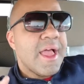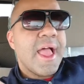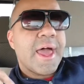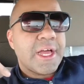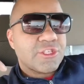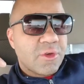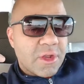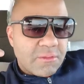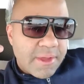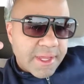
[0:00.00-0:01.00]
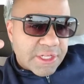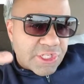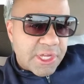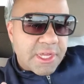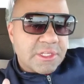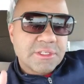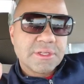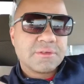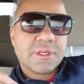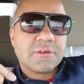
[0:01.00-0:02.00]
And I started making changes. I
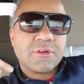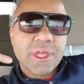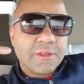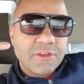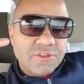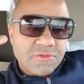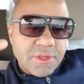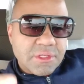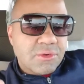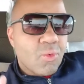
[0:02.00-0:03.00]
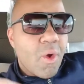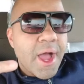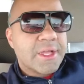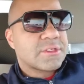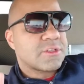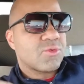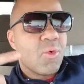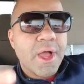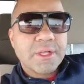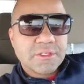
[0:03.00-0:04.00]
was like, okay, there's a reason. Why is this?
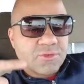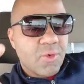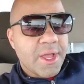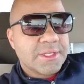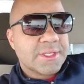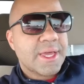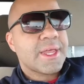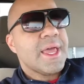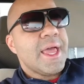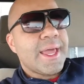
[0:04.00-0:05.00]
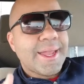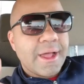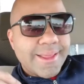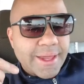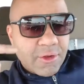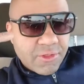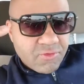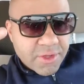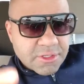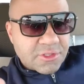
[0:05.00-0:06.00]
Why is this? Why is that? And now that I know the
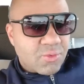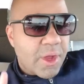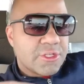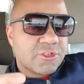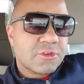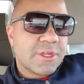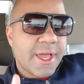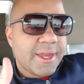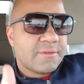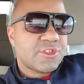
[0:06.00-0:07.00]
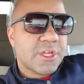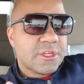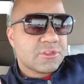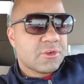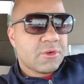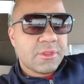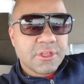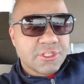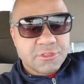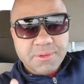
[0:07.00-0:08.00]
reasons why certain INFJs are on there
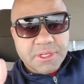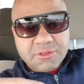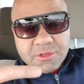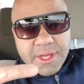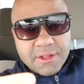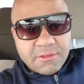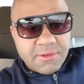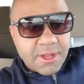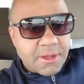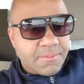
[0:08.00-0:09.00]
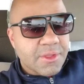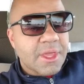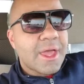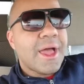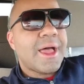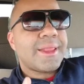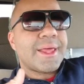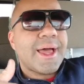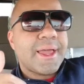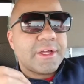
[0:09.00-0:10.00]
just because they're not developed,
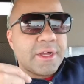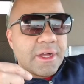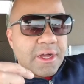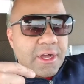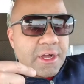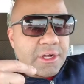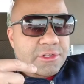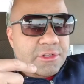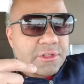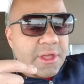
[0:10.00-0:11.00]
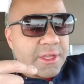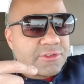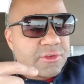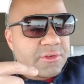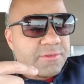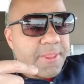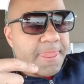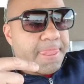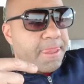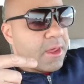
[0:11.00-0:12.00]
then I sort of
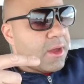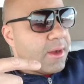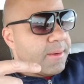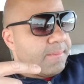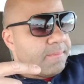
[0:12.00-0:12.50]
I